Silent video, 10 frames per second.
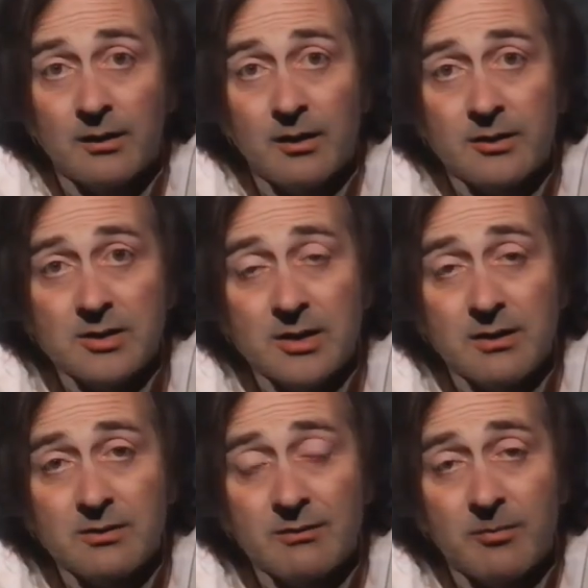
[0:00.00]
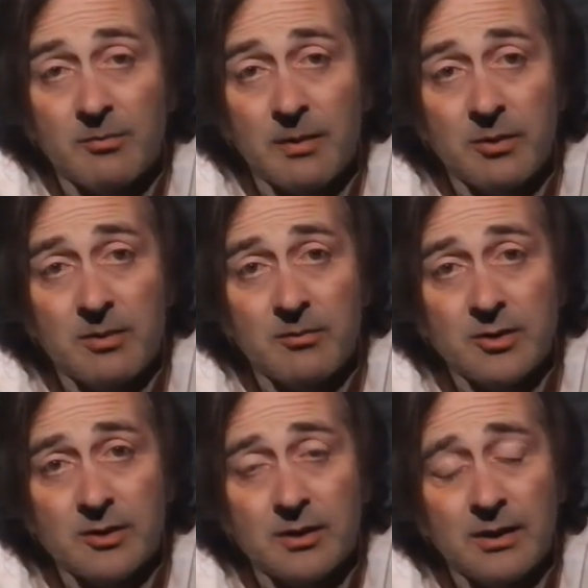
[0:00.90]
God save us from men with a
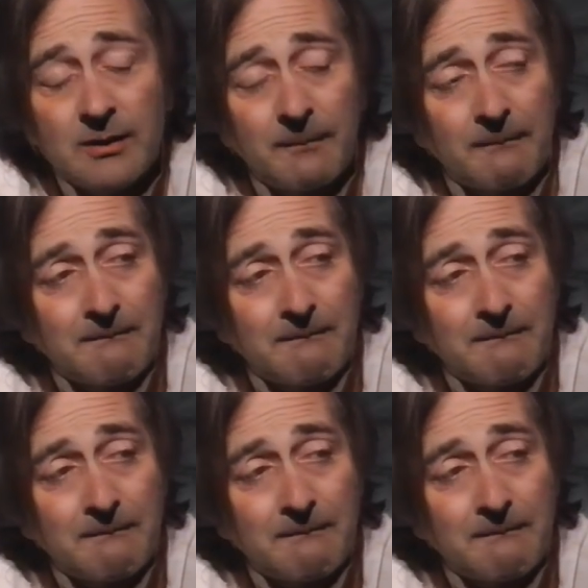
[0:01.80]
mission, eh?